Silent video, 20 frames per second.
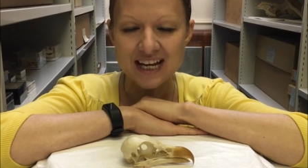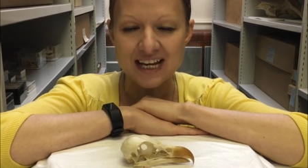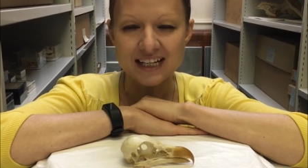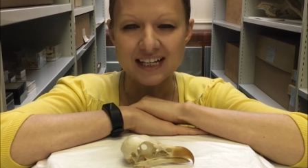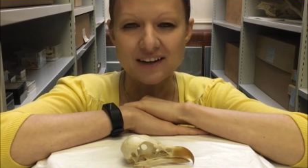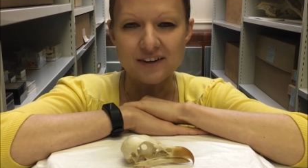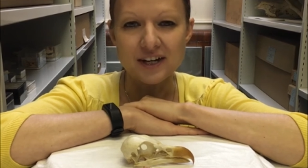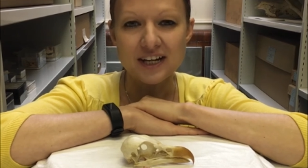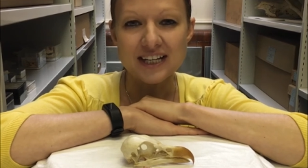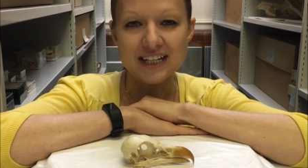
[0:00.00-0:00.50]

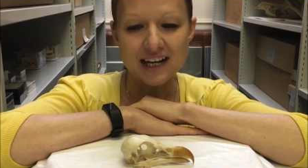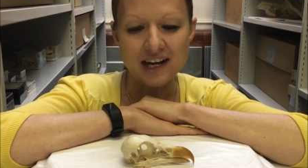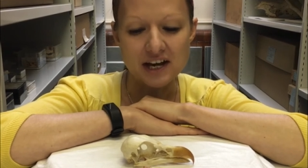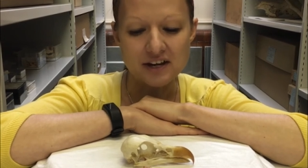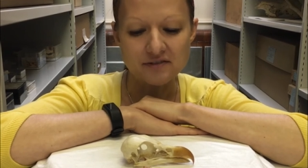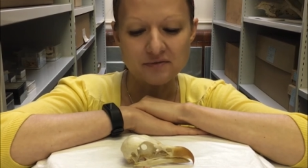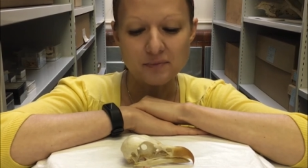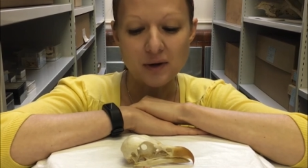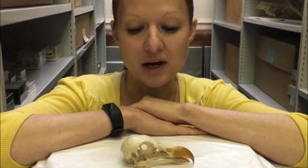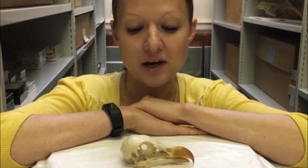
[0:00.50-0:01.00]
Now in
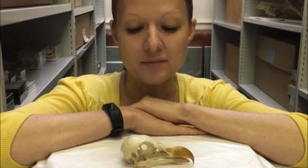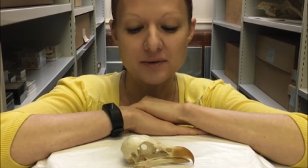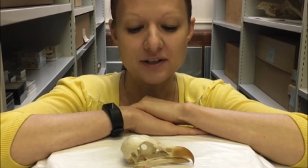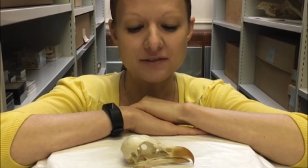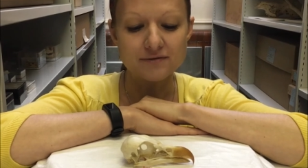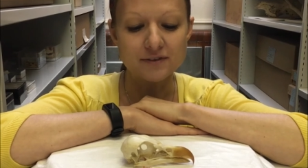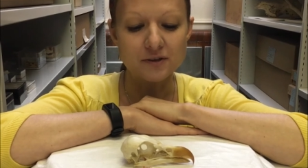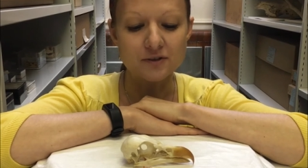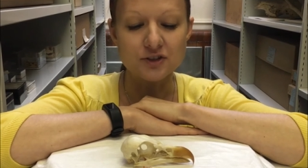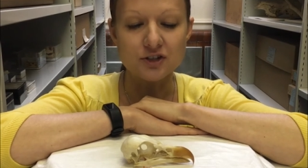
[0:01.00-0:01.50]
life palm
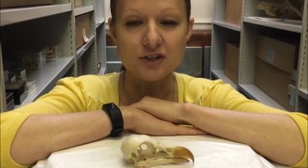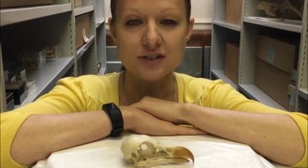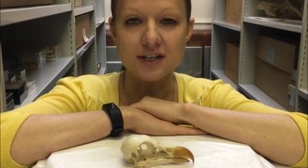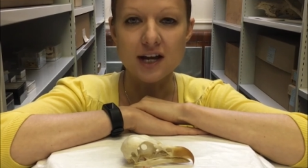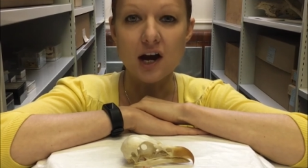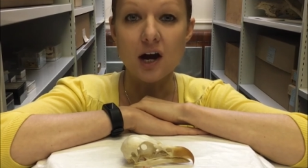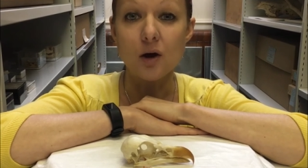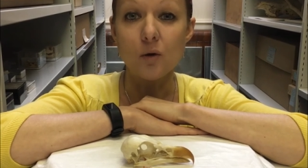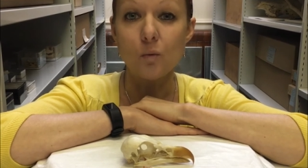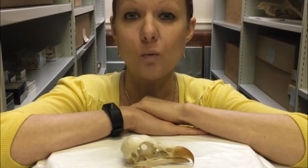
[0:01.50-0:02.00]
nut vultures
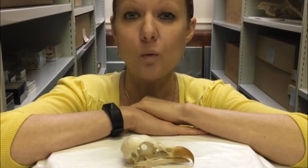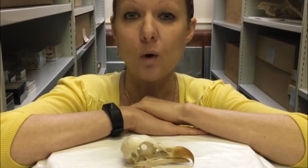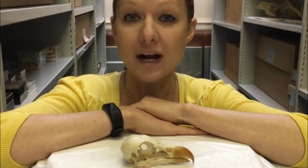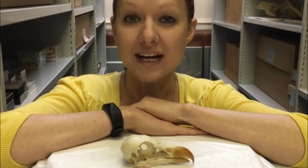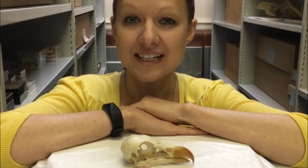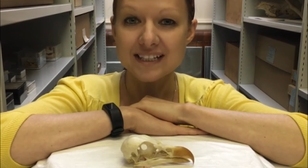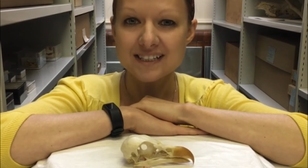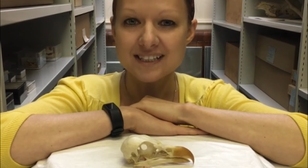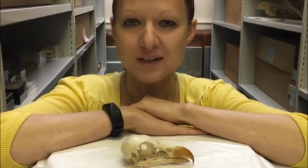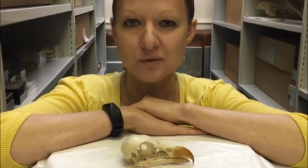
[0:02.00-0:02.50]
are
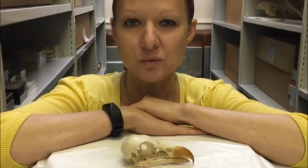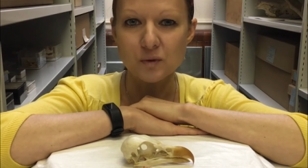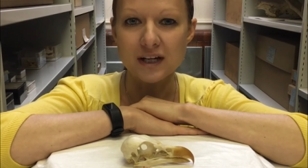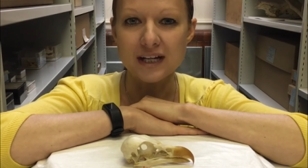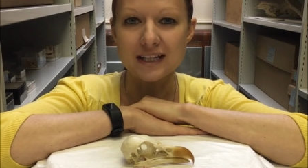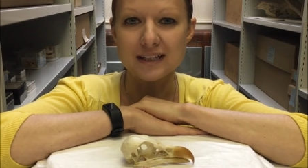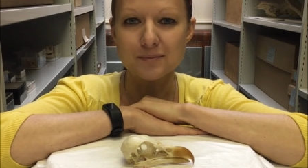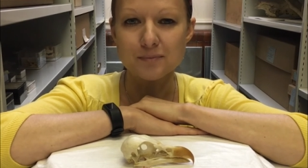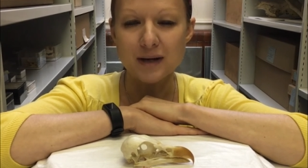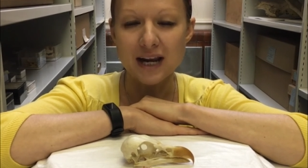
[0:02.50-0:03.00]
white
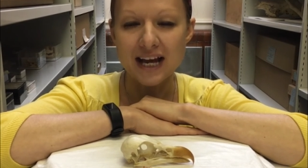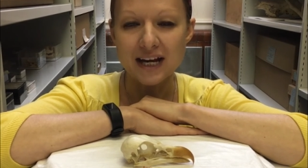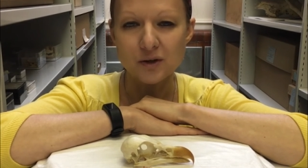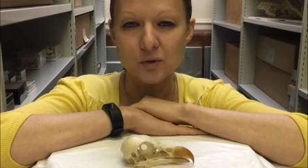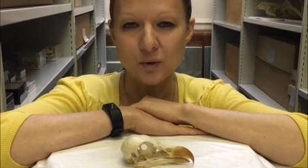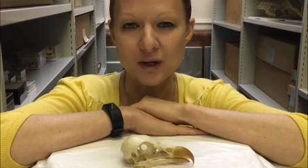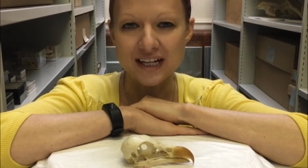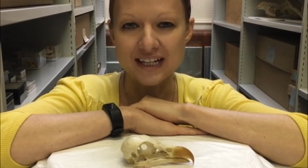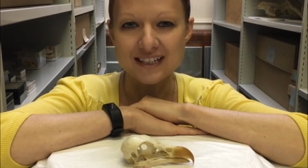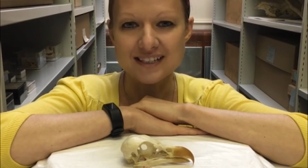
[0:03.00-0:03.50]
with black
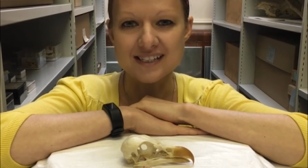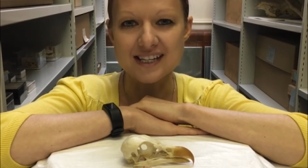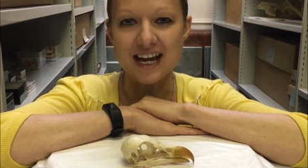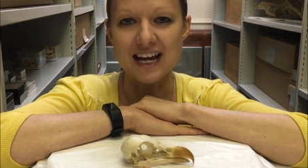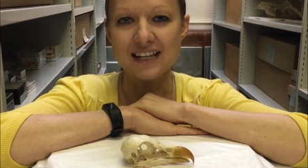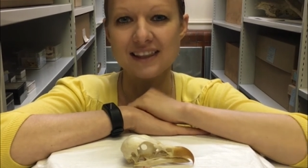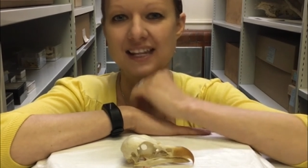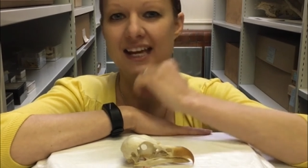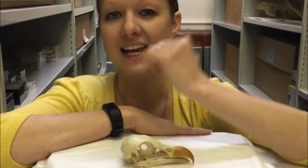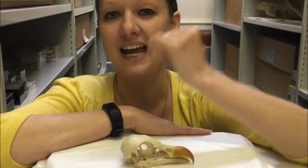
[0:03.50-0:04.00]
wings
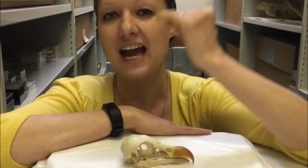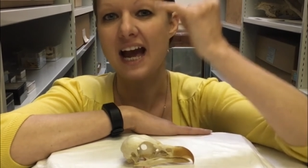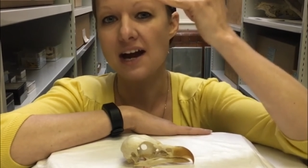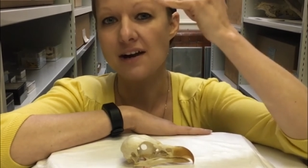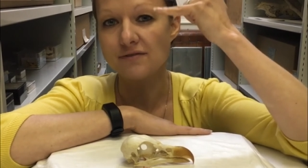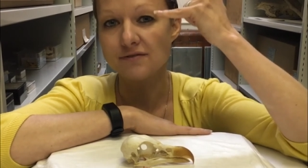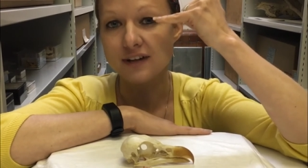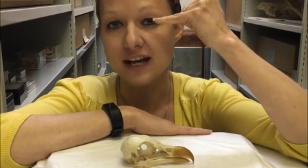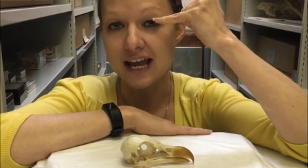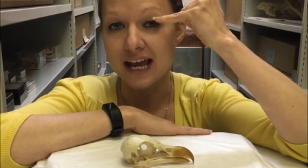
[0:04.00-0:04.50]
and they
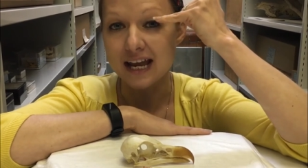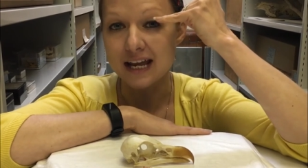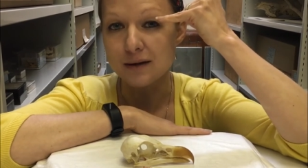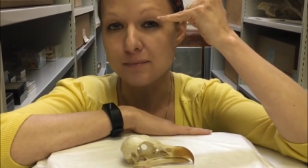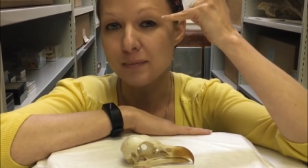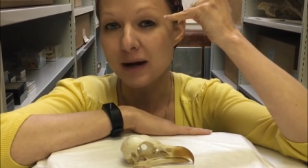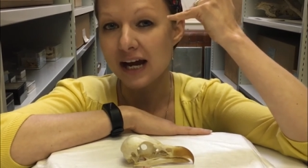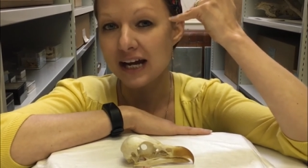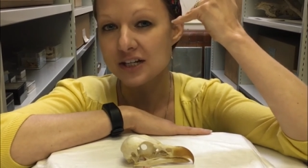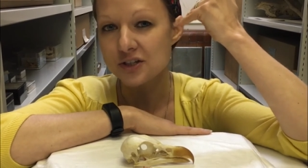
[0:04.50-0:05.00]
have a
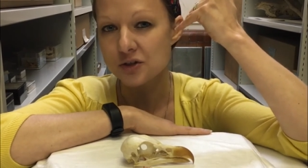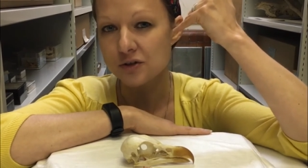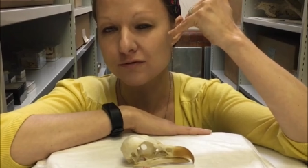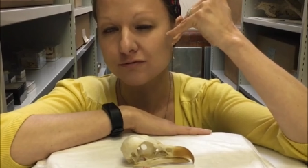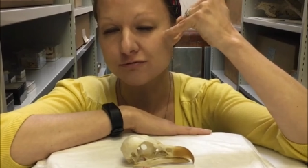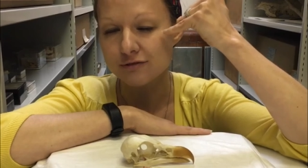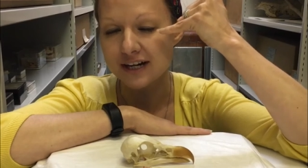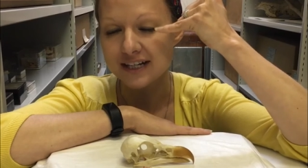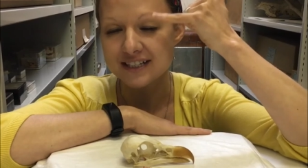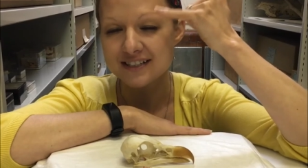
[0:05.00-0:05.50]
patch
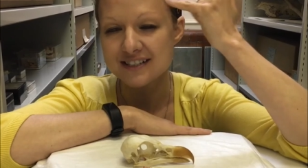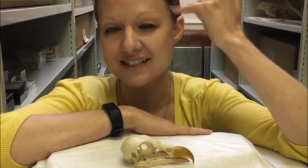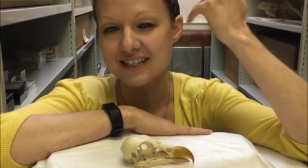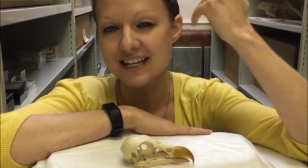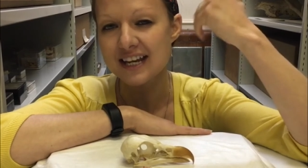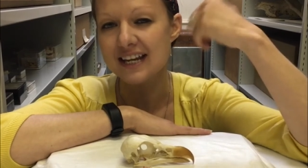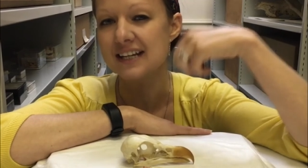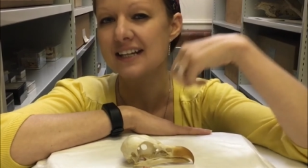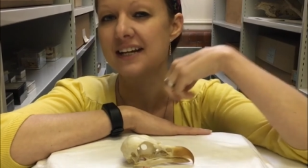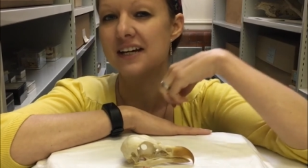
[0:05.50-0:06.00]
of red
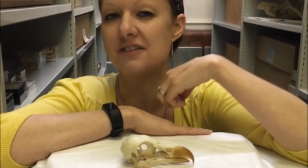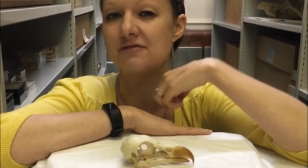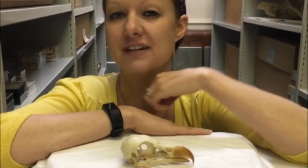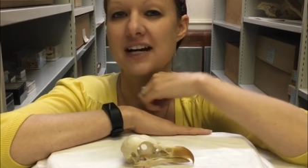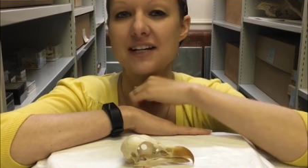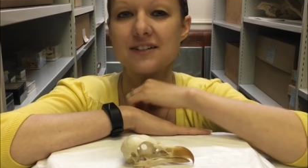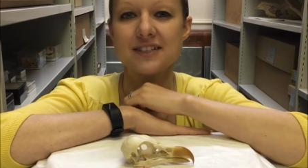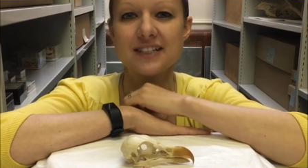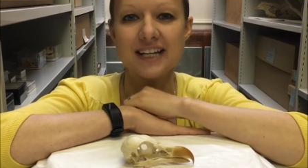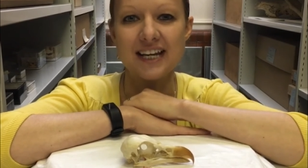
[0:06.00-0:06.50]
skin
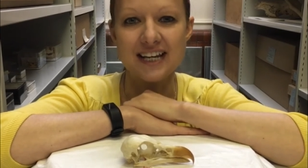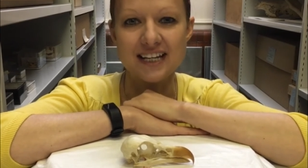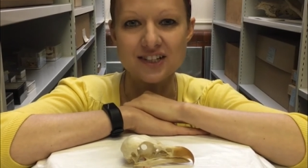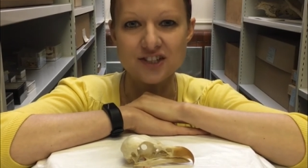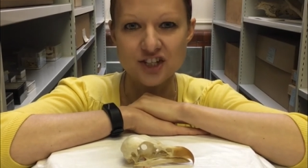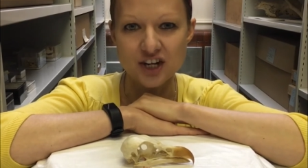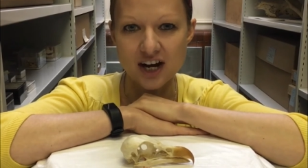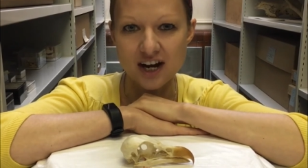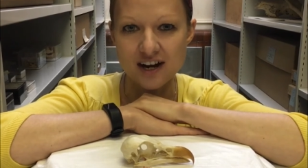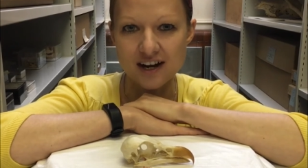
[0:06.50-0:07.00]
around
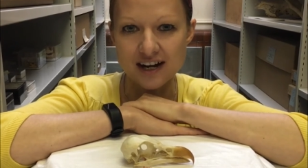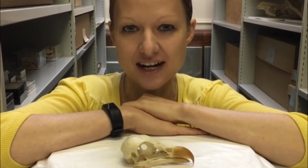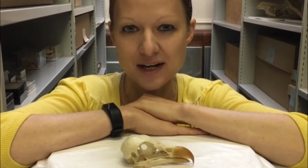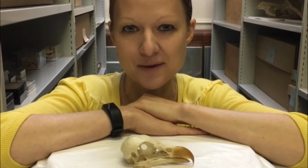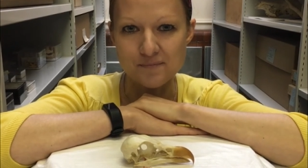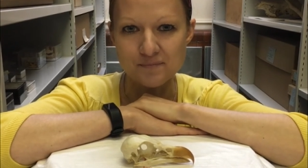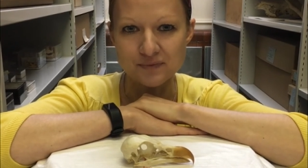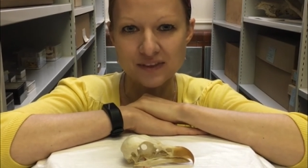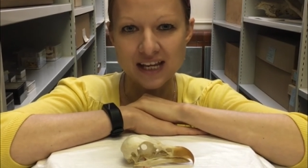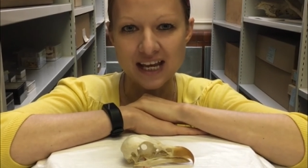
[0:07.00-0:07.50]
each eye.